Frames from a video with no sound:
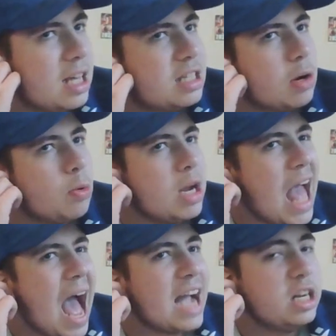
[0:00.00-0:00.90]
It's a
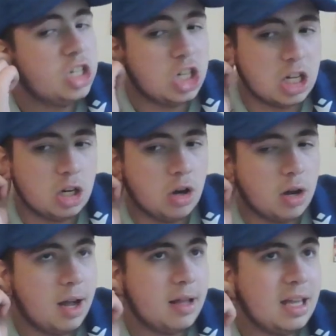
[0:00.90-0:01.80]
reaction,
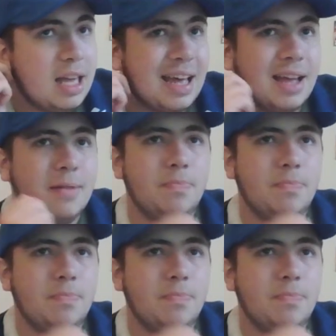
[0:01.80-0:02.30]
not a, yeah.